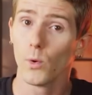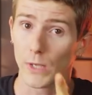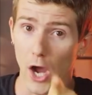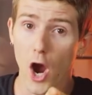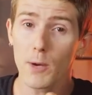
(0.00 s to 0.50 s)

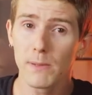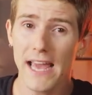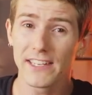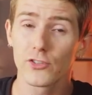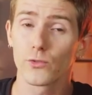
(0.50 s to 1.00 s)
We are
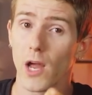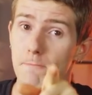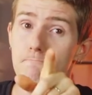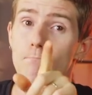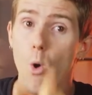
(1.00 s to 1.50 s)
planning to
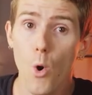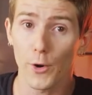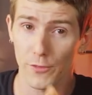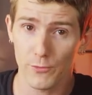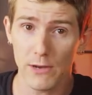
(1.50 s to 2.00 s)
run
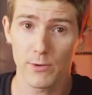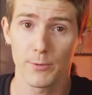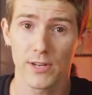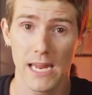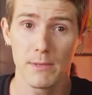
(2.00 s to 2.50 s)
more
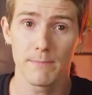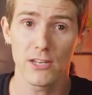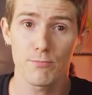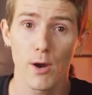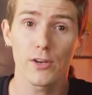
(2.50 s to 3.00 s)
Threadripper gaming
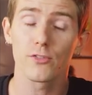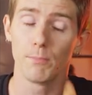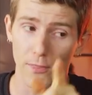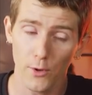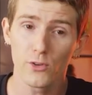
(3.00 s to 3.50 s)
benchmarks,
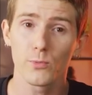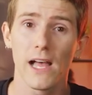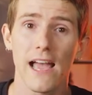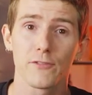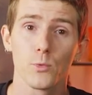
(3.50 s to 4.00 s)
but those will
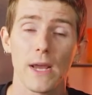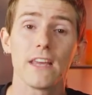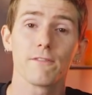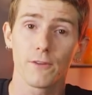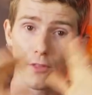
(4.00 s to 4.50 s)
have to
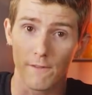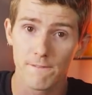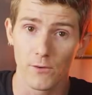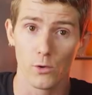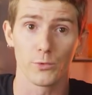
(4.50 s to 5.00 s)
wait for the
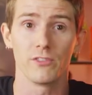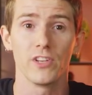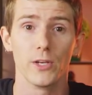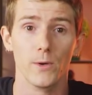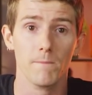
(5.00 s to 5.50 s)
full
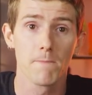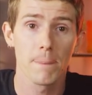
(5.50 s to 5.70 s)
review.